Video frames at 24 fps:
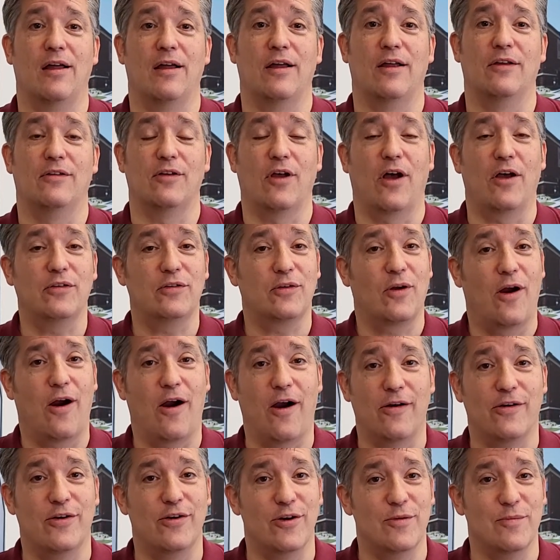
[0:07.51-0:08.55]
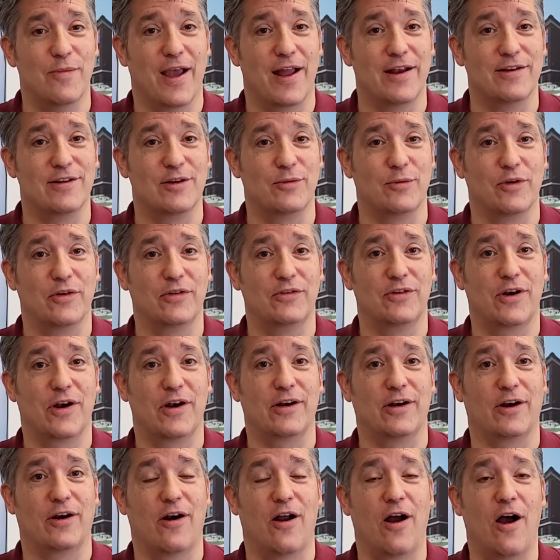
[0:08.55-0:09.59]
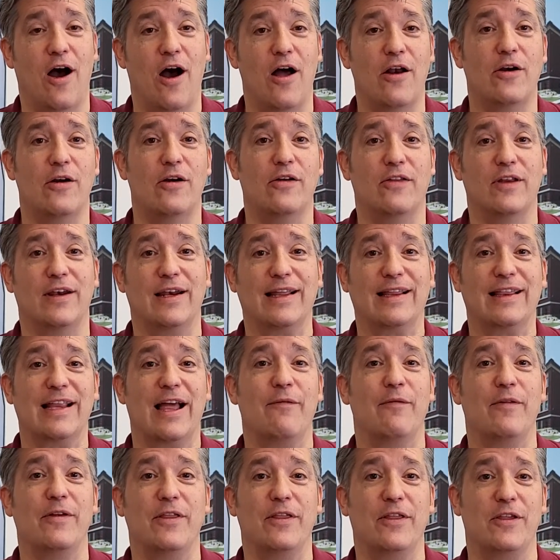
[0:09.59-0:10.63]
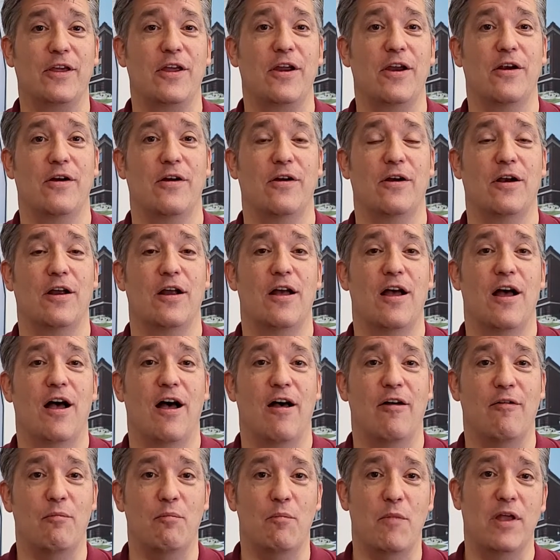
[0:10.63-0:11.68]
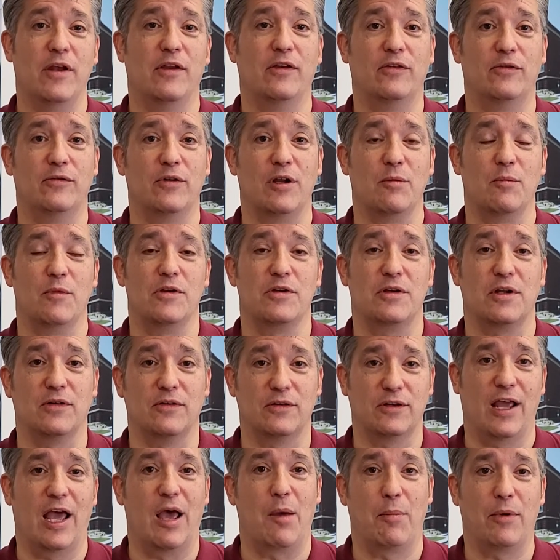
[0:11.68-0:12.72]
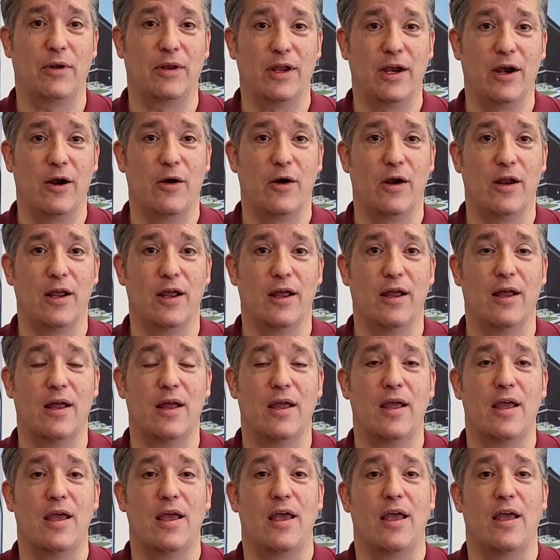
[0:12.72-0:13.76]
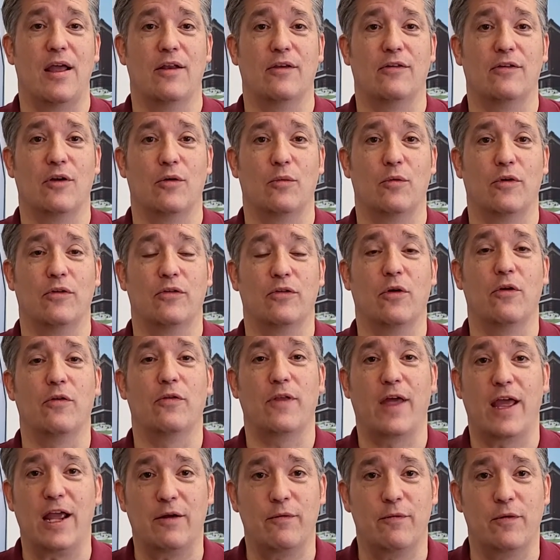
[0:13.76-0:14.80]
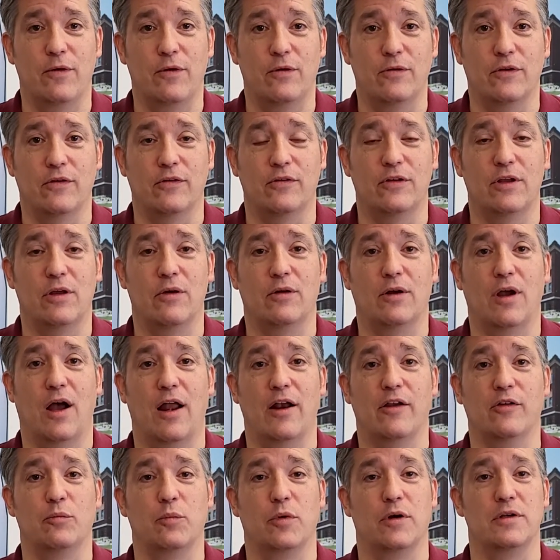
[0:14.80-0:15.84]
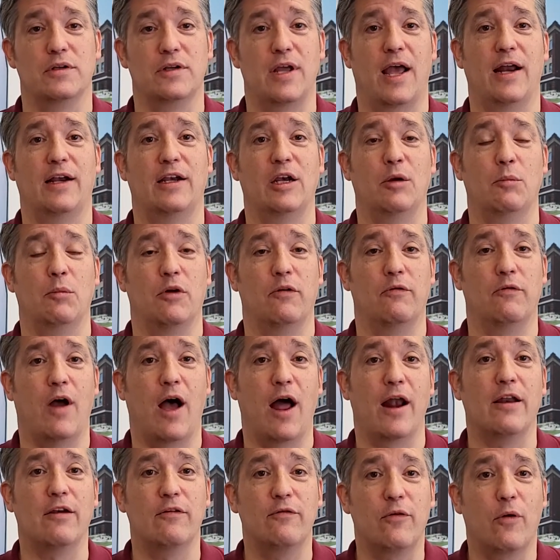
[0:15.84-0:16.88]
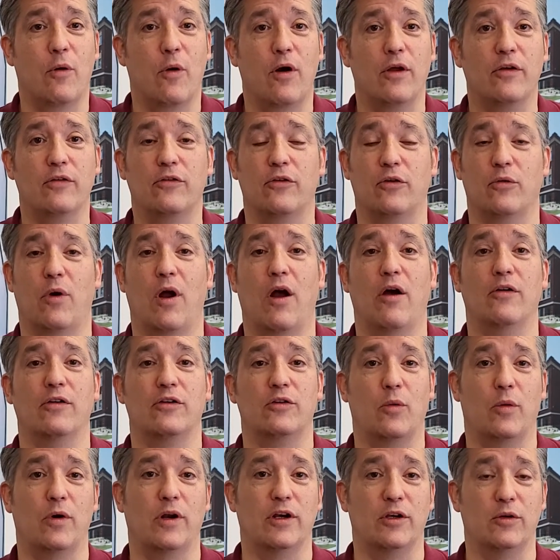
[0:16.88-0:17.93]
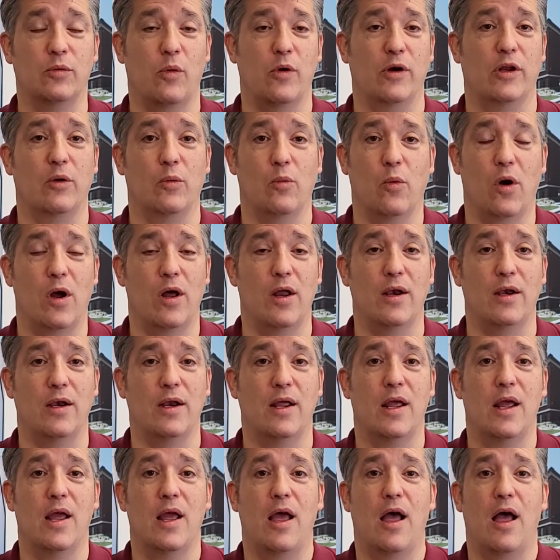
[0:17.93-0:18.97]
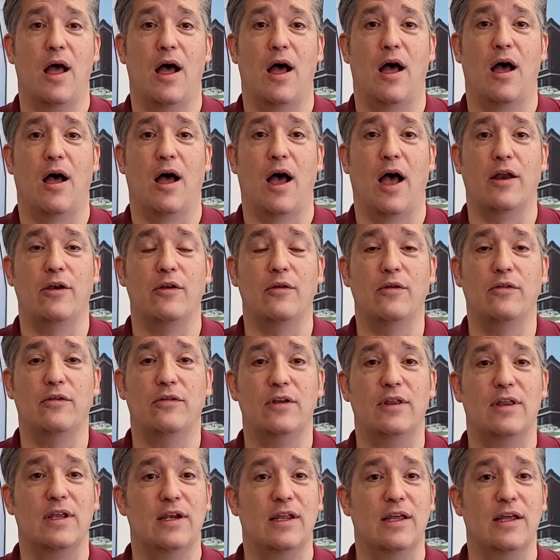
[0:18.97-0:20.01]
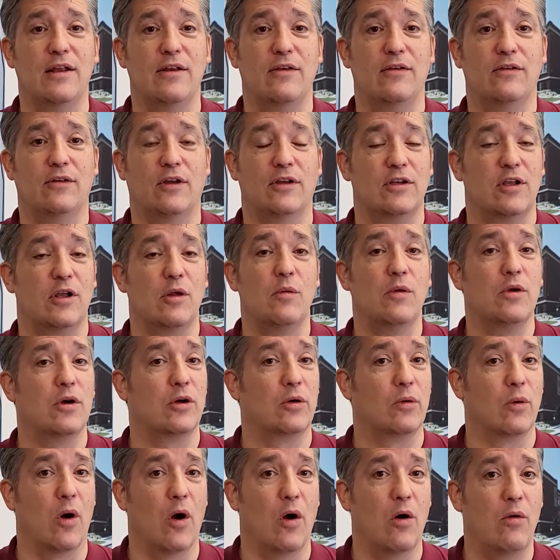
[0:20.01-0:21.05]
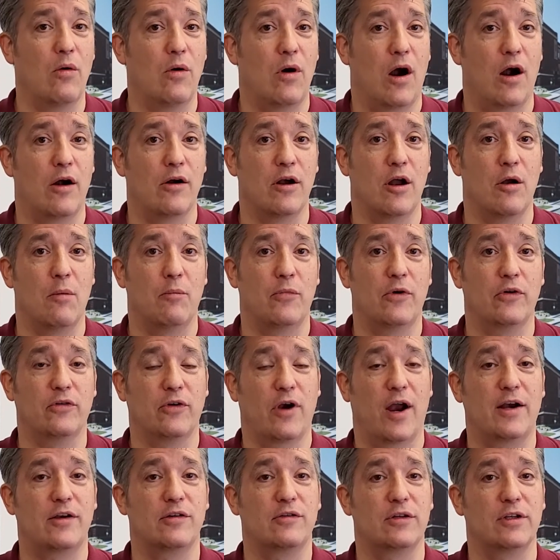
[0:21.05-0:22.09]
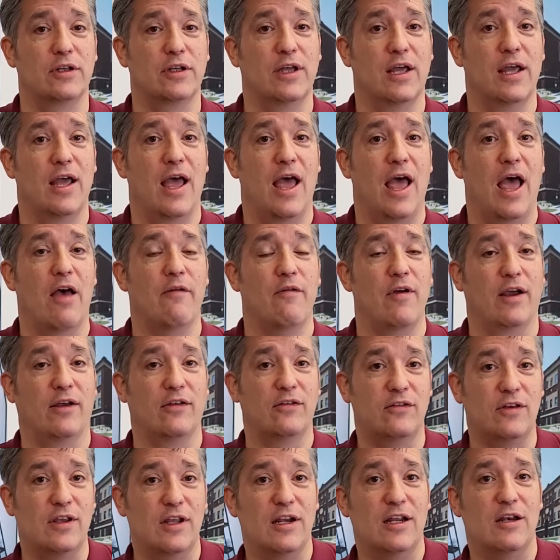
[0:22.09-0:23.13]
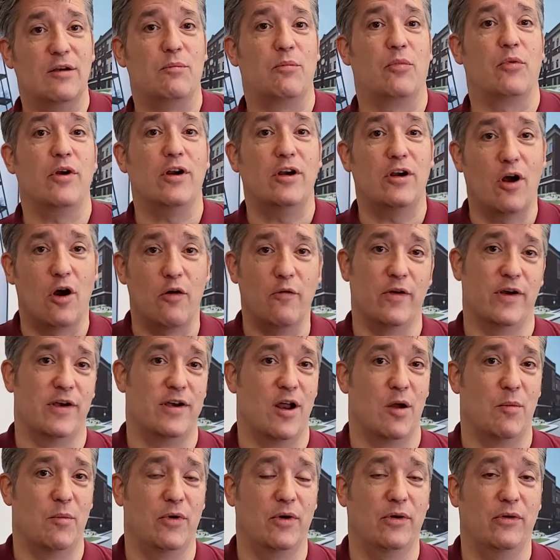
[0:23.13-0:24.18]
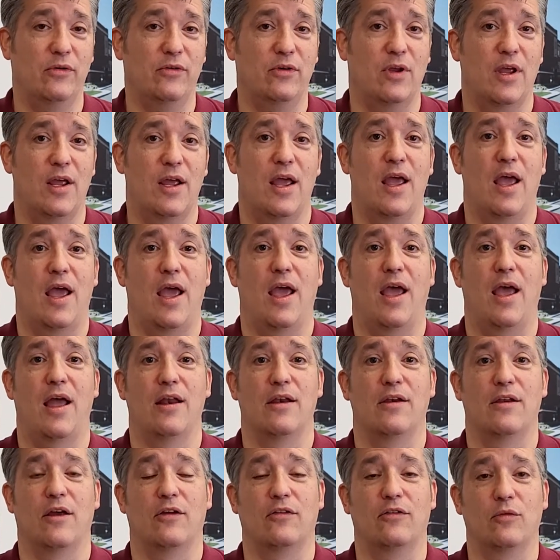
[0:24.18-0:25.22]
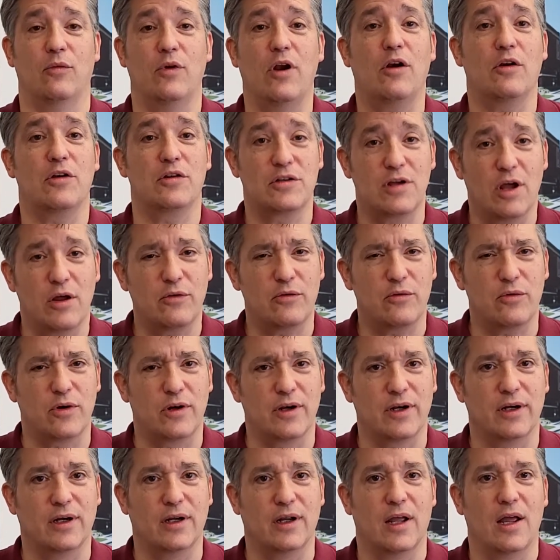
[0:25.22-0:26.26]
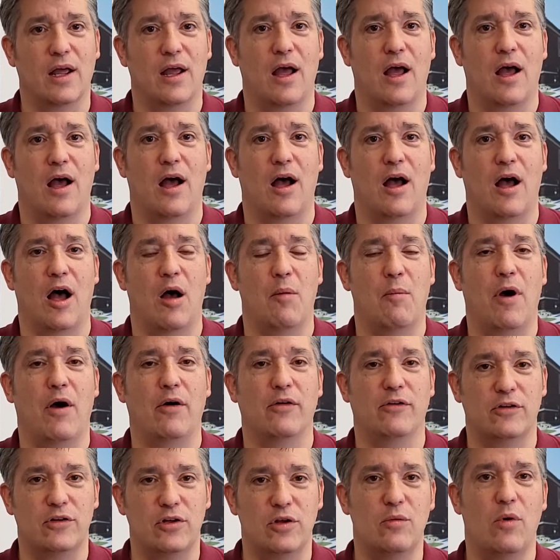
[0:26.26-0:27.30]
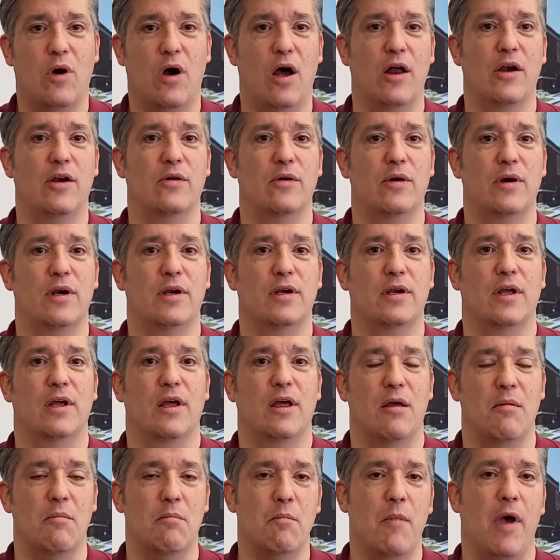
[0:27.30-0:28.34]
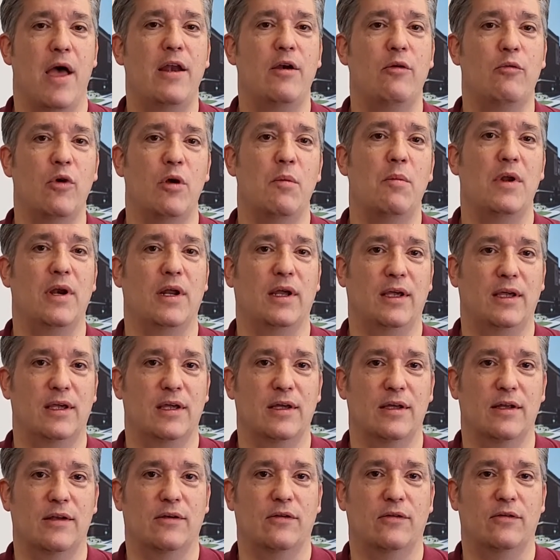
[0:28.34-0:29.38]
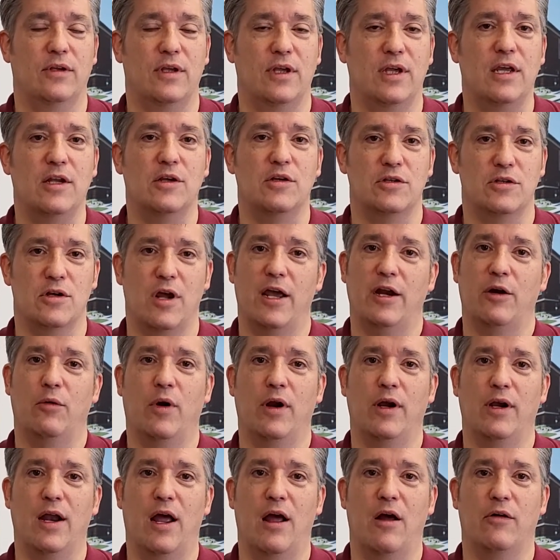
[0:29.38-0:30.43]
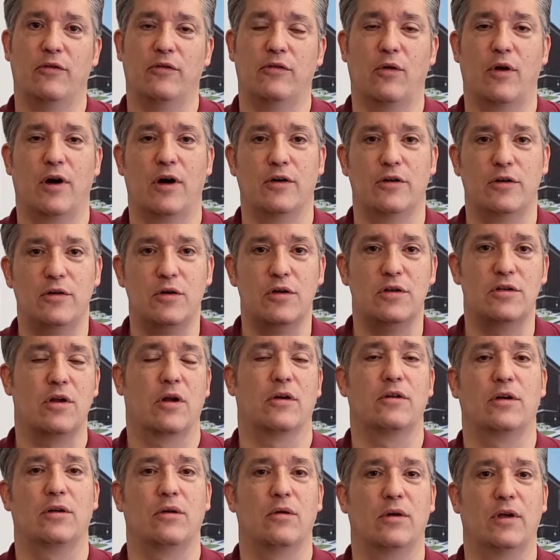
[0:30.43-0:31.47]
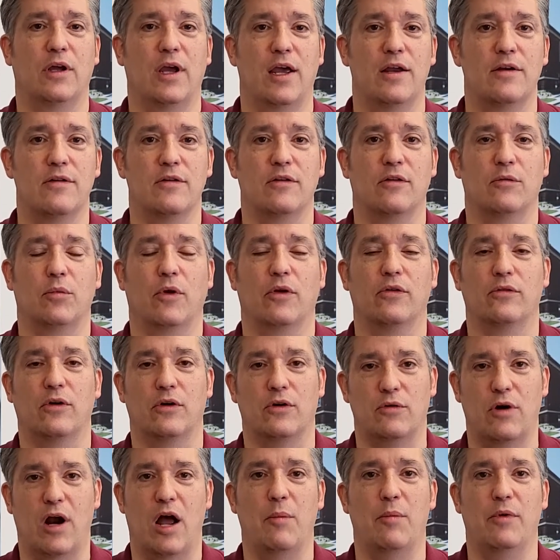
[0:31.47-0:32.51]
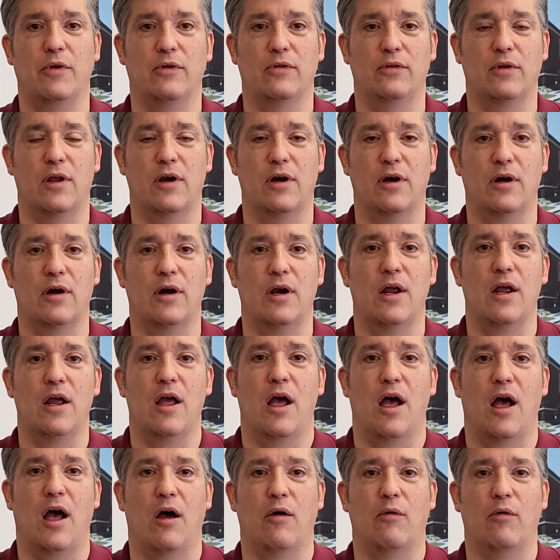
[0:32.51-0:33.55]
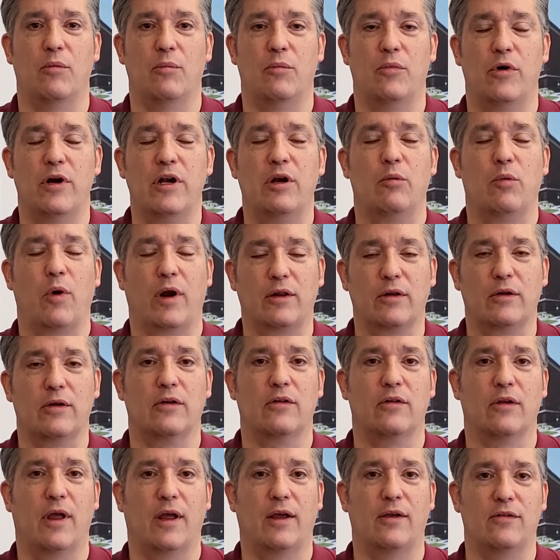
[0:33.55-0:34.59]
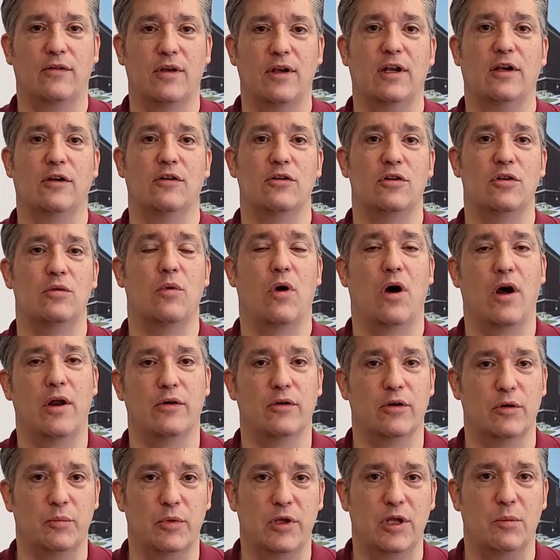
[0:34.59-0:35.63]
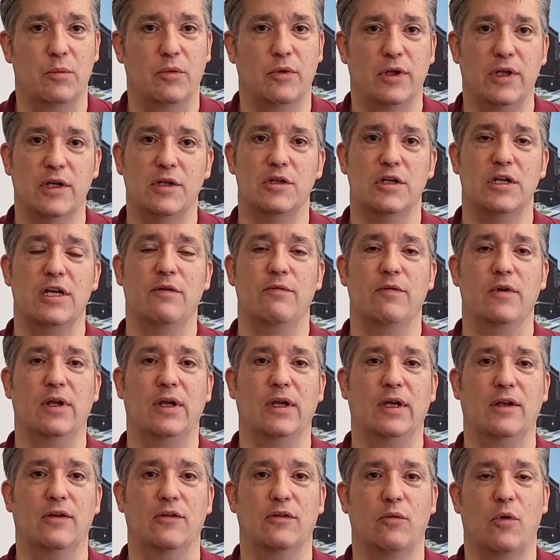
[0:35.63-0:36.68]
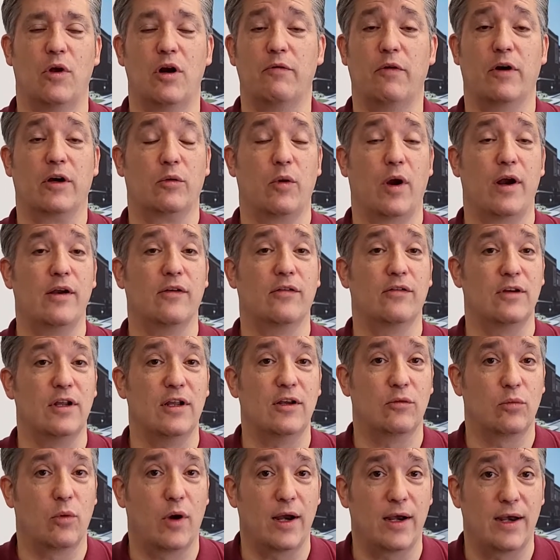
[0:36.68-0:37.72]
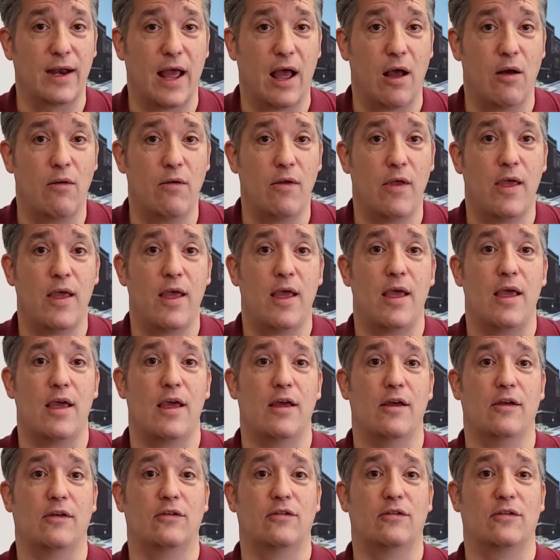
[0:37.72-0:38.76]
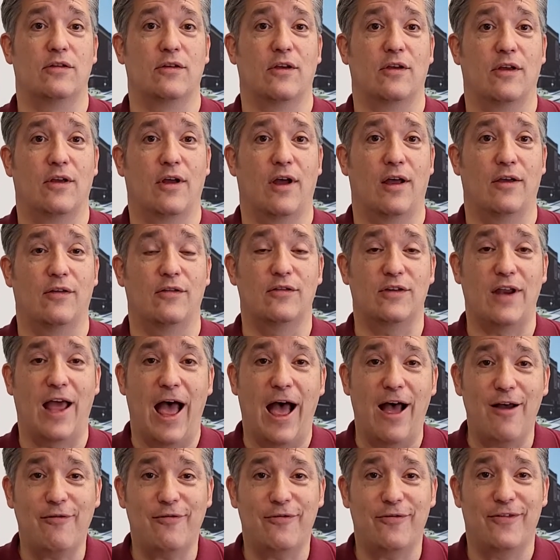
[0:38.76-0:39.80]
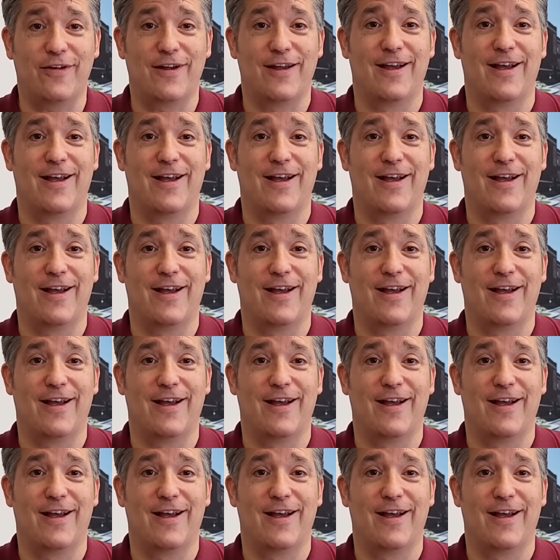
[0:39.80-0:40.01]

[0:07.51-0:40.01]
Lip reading: It's also hard to imagine that we're starting our 111th year of ministry in Michigan's capital area. And so we're so thankful to see how God has protected and provided for us throughout 2021. I do see the needs continue to grow. Our numbers are actually have exceeded pre-COVID numbers. And so we are sheltering about 200 men, women, and kids each night right now. So our two shelter locations plus our drop-in center, we're pretty regularly exceeding 200 people each evening. And so one of our greatest needs right now is staff,